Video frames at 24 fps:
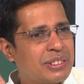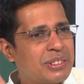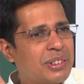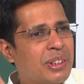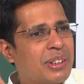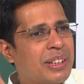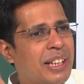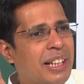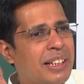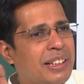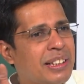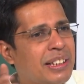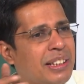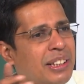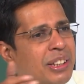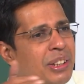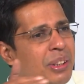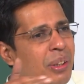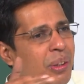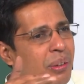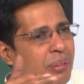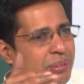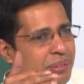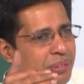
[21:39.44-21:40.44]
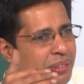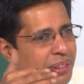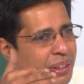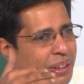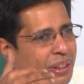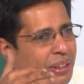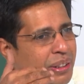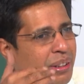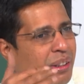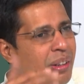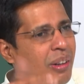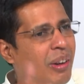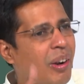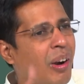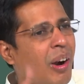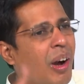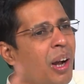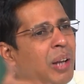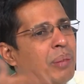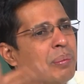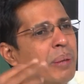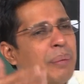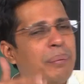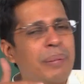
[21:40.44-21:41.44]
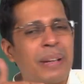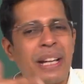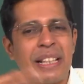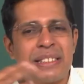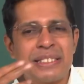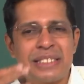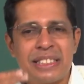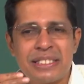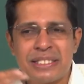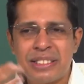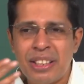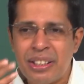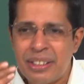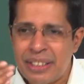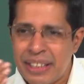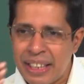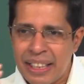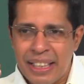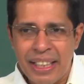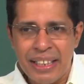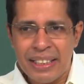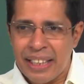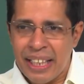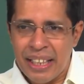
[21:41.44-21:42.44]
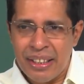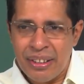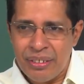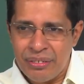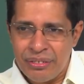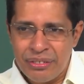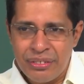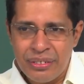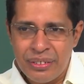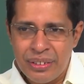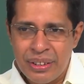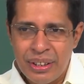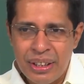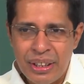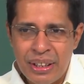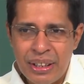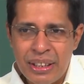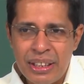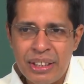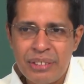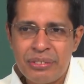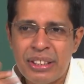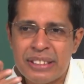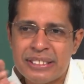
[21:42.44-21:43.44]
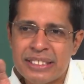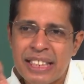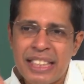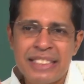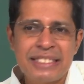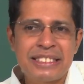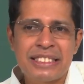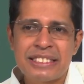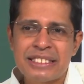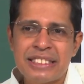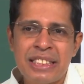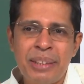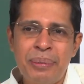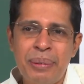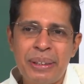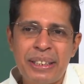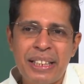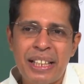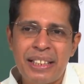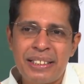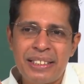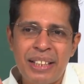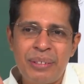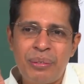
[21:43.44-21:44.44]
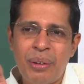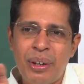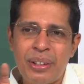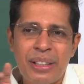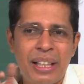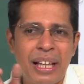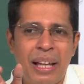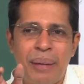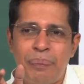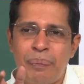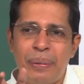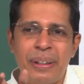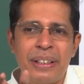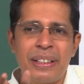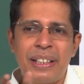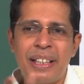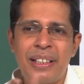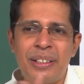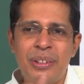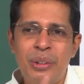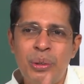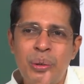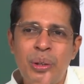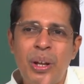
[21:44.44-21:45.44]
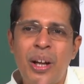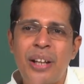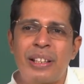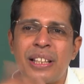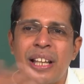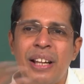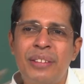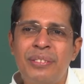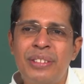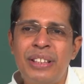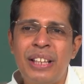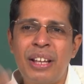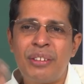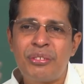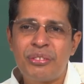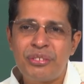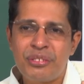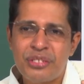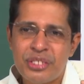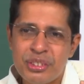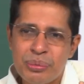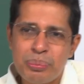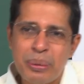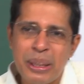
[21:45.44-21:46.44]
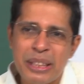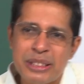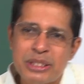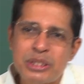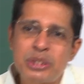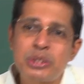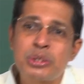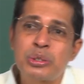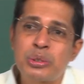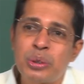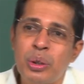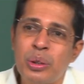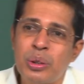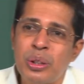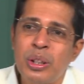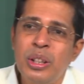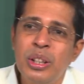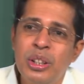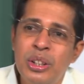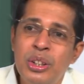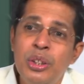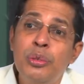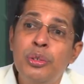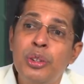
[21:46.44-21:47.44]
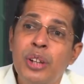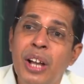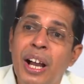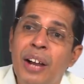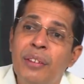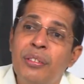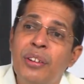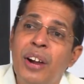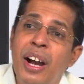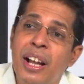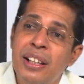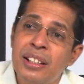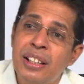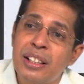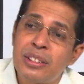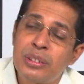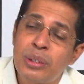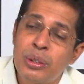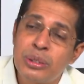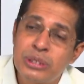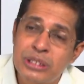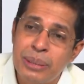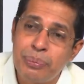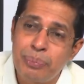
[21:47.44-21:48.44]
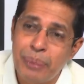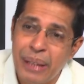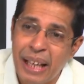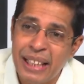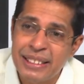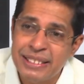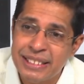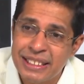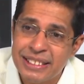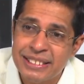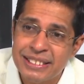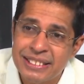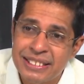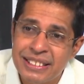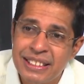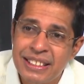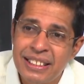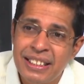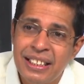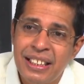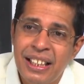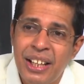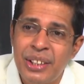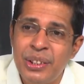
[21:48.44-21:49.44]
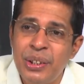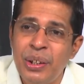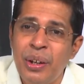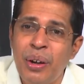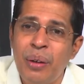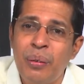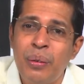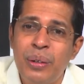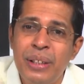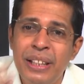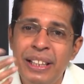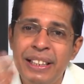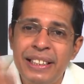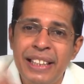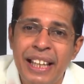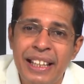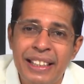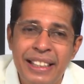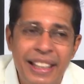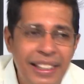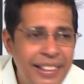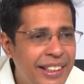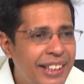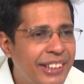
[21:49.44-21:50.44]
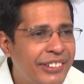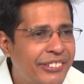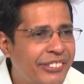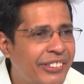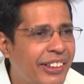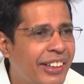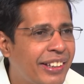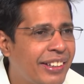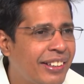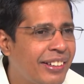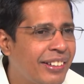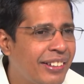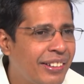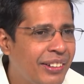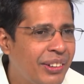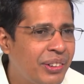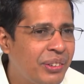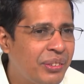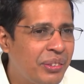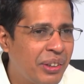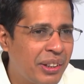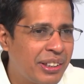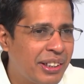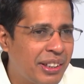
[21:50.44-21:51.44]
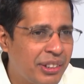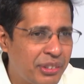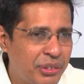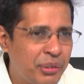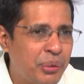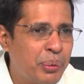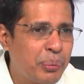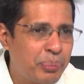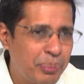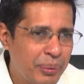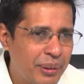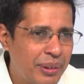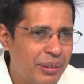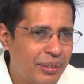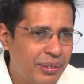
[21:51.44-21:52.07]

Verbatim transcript: so that you know all my branches are taken care of. If the size is limited then what will happen then you will not have enough space to store. If you have 100,000 branches and you have only 10 entries then you are in a soup.